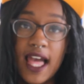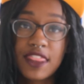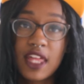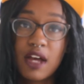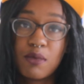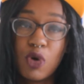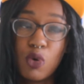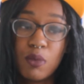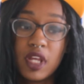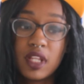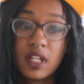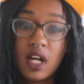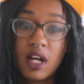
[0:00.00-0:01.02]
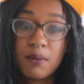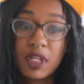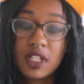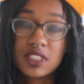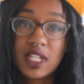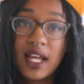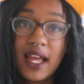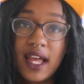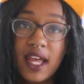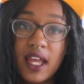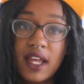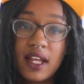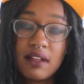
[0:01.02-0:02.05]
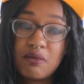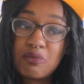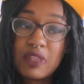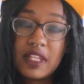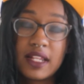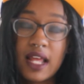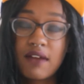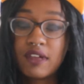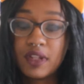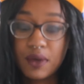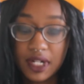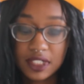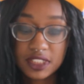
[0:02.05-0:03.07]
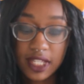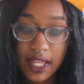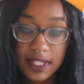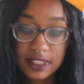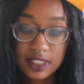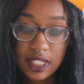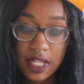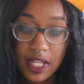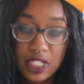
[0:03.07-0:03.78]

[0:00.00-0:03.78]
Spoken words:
at that moment, because they didn't have anyone else, I guess.